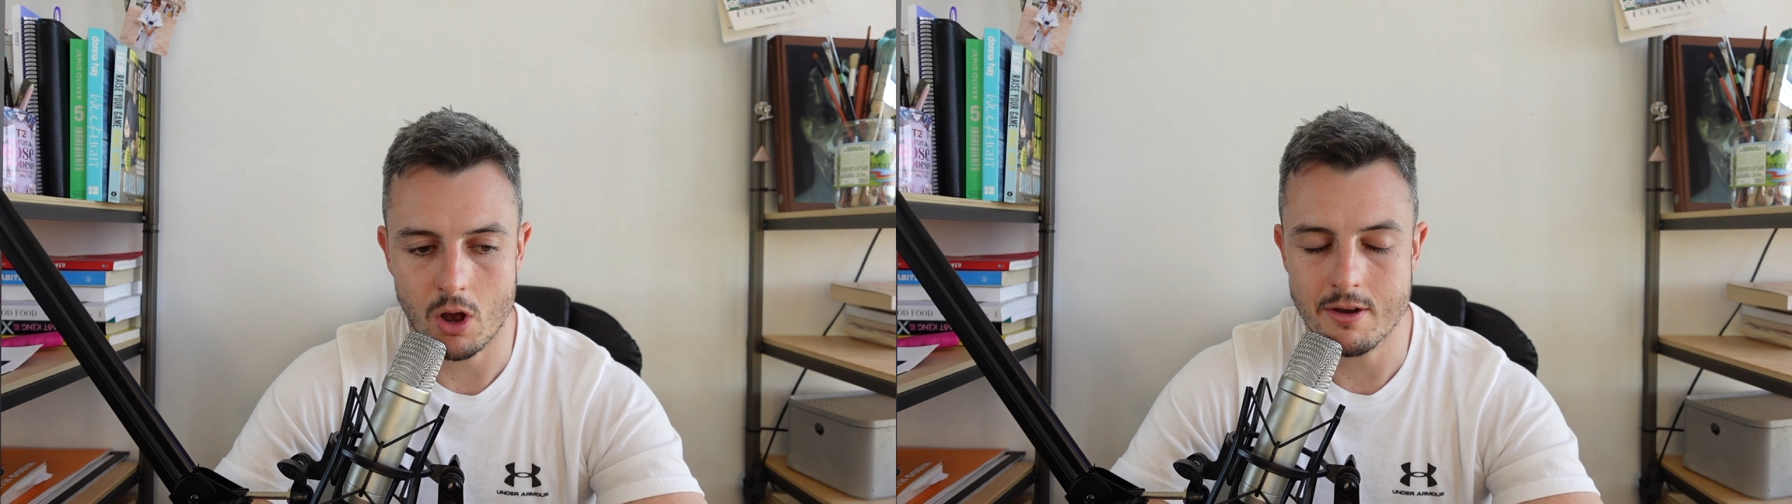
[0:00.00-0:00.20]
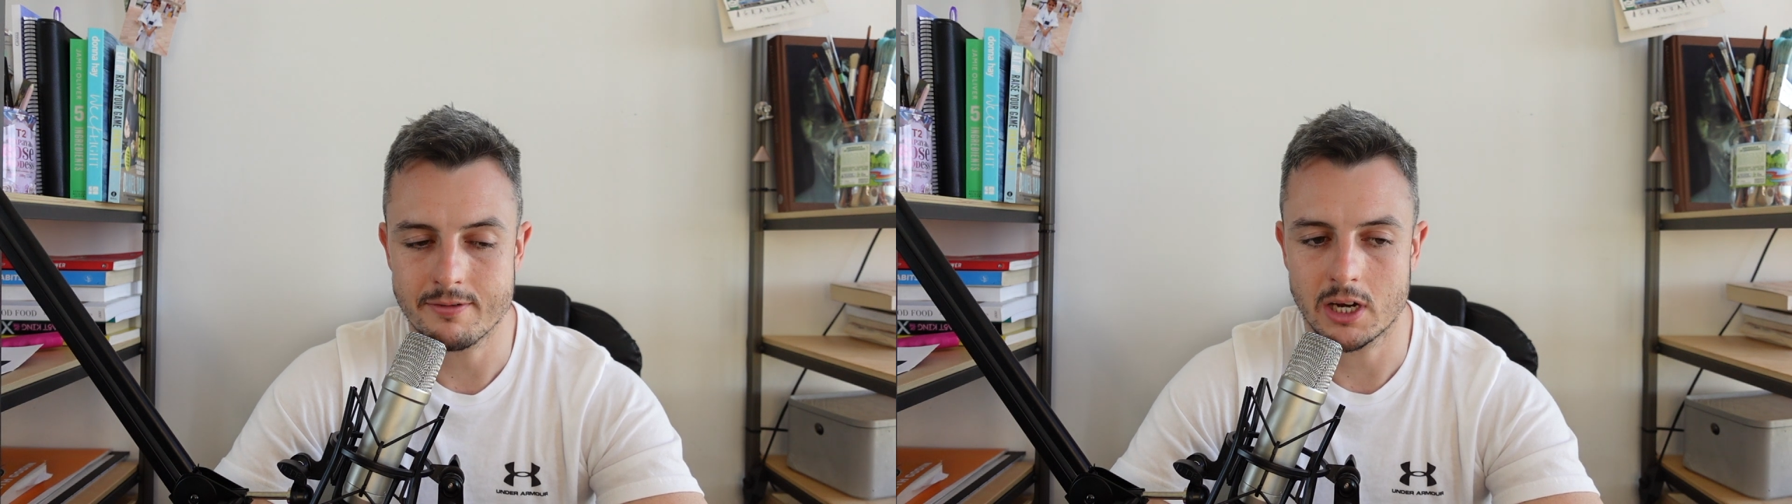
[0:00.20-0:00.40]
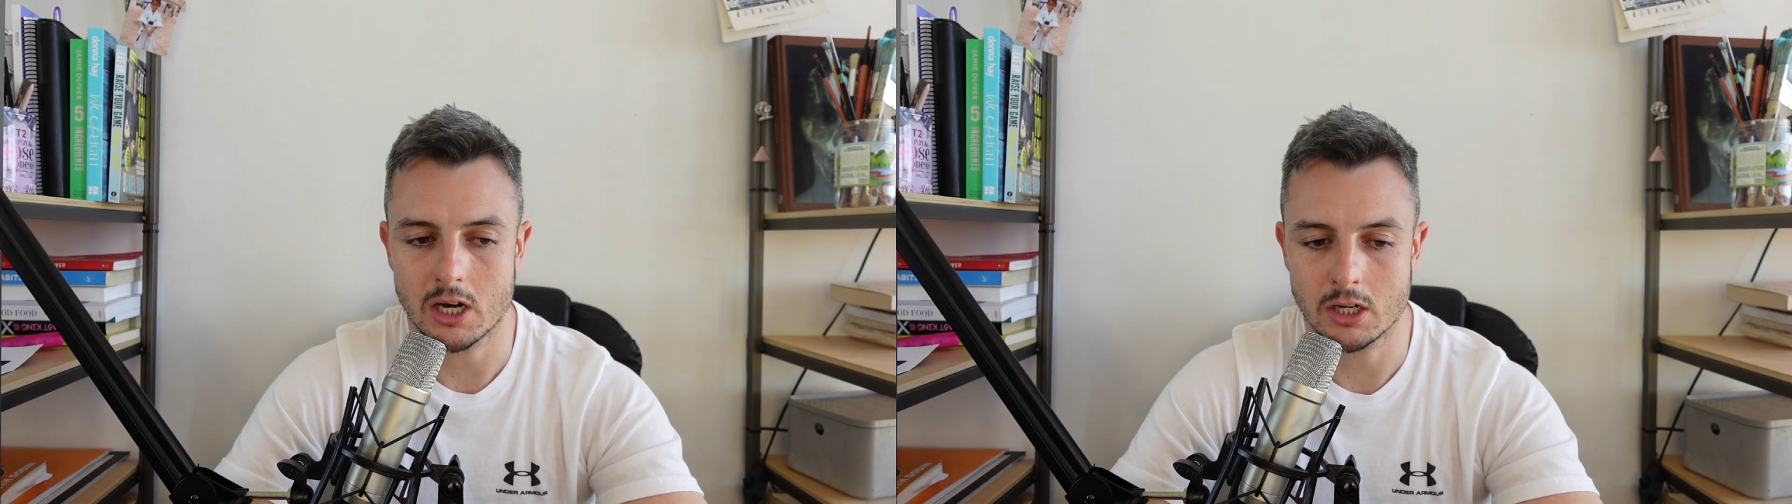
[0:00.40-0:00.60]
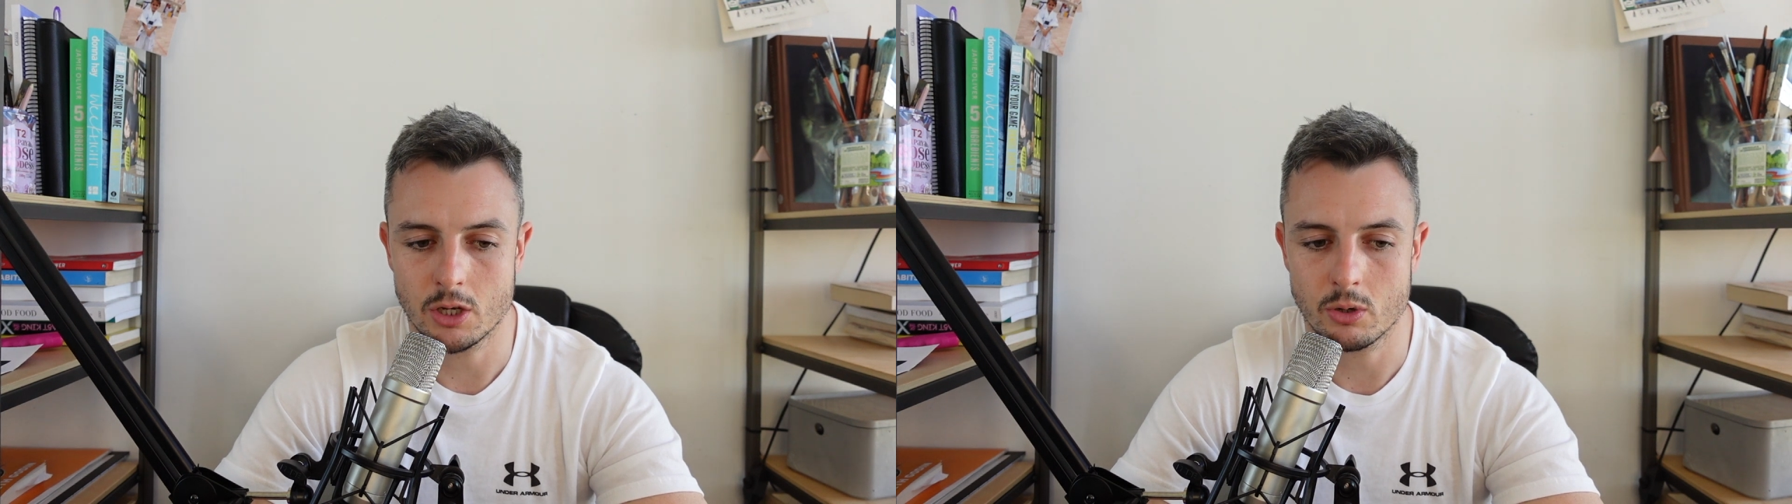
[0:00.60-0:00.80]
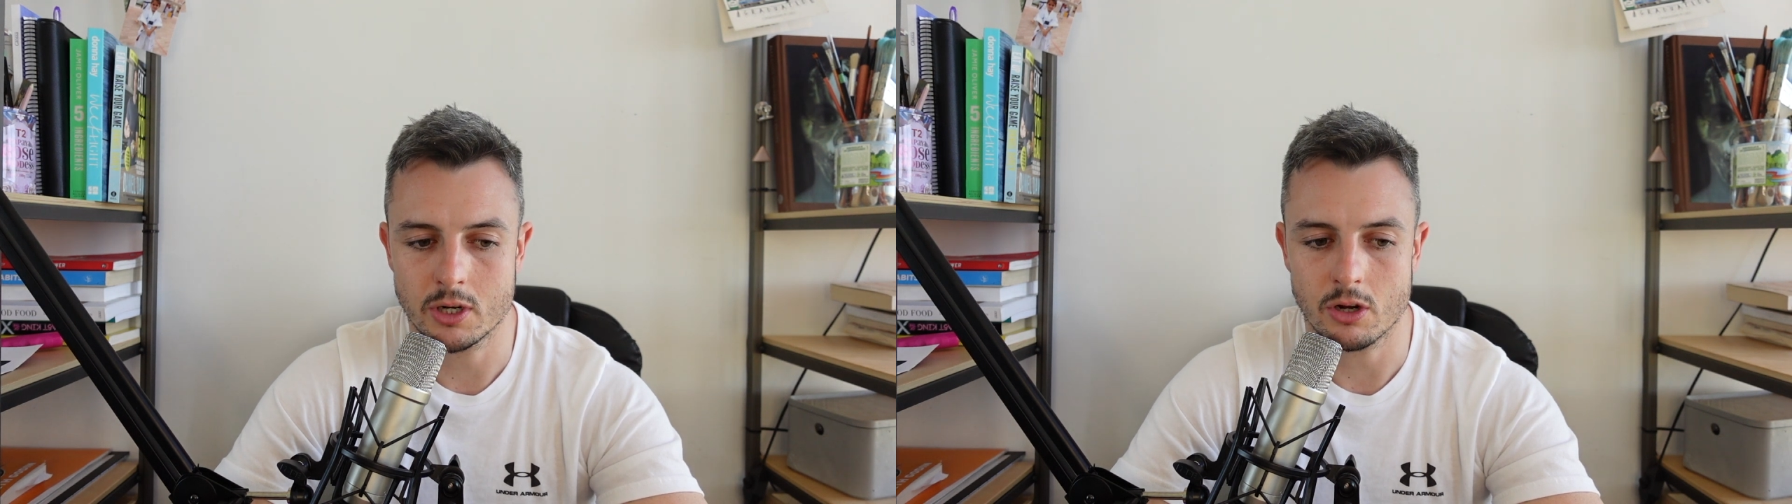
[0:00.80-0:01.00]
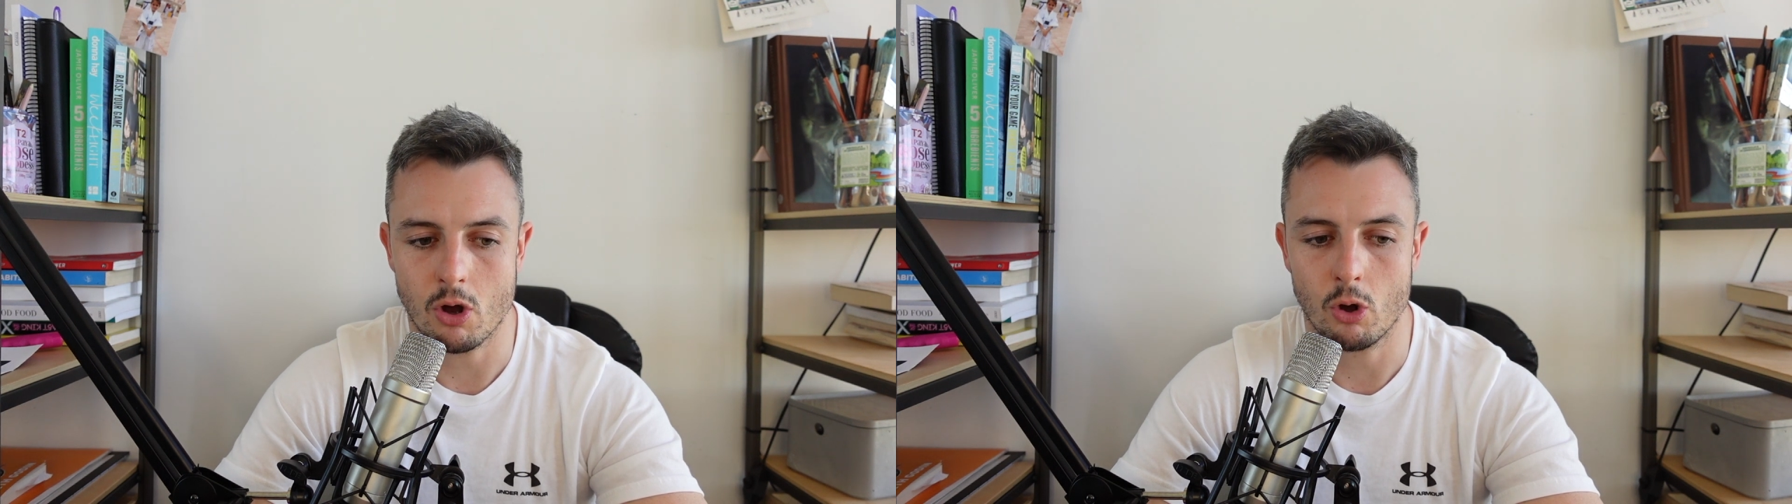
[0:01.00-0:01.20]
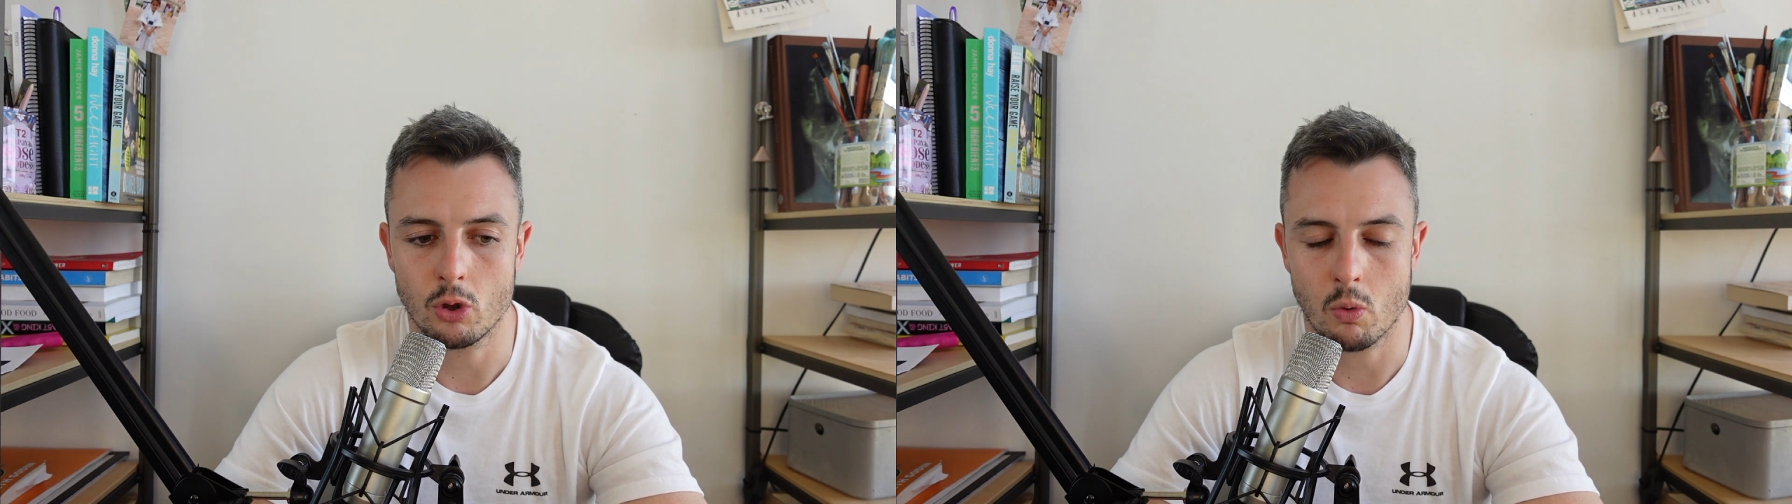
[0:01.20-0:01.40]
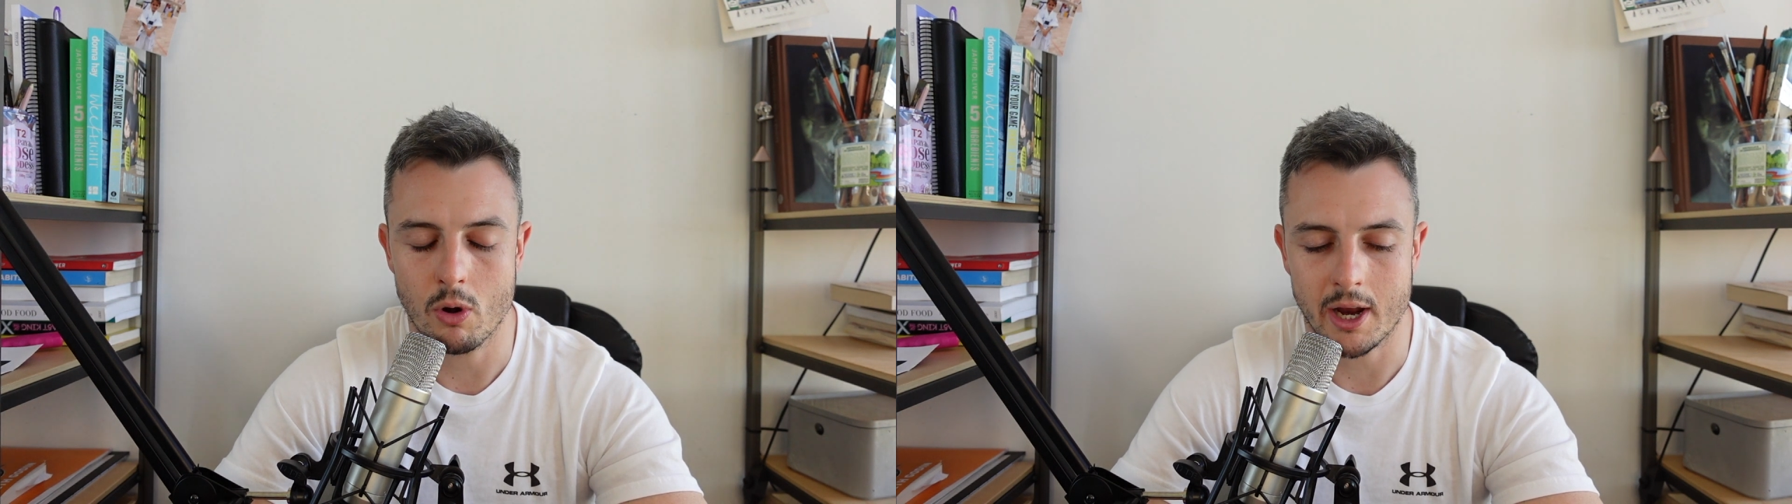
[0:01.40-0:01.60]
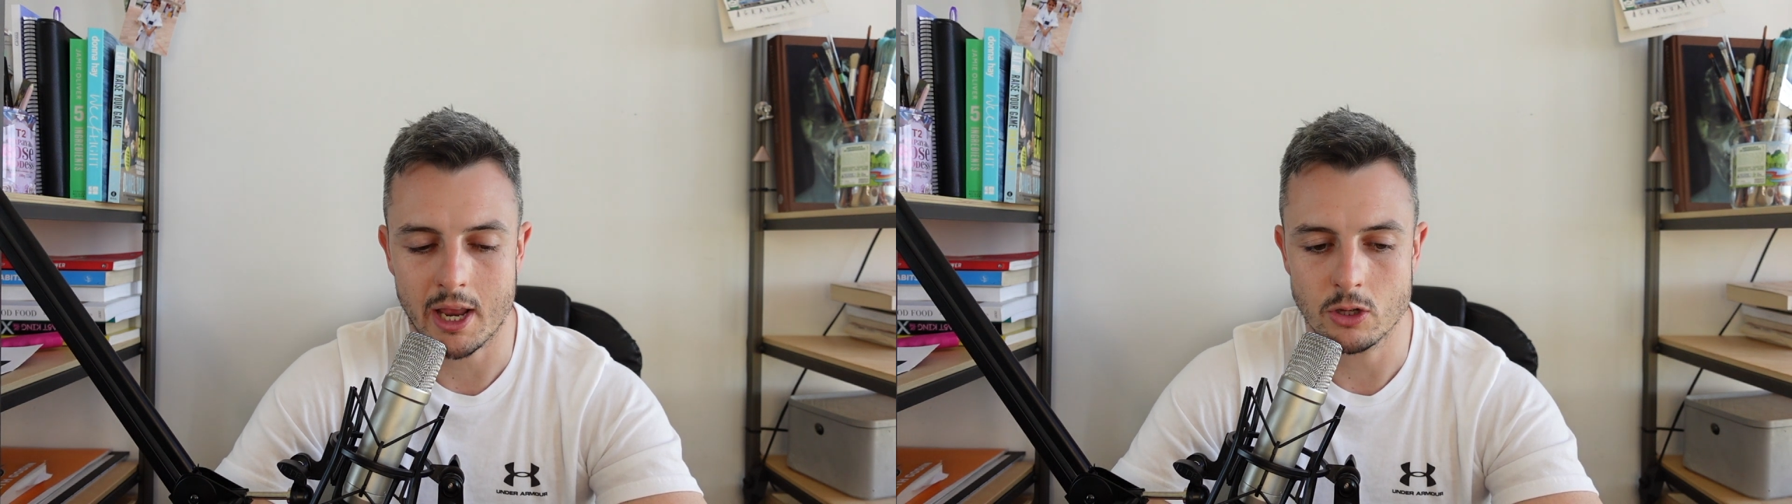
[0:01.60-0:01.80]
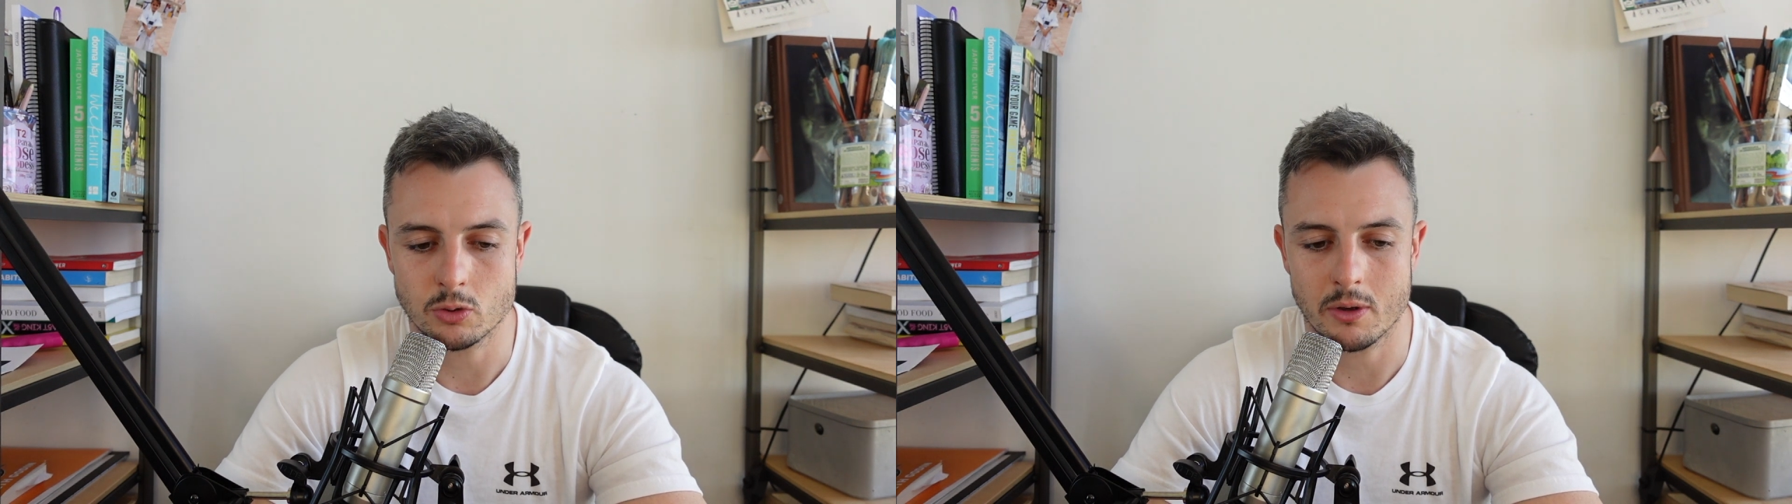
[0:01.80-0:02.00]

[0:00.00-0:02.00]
I've included all the workouts,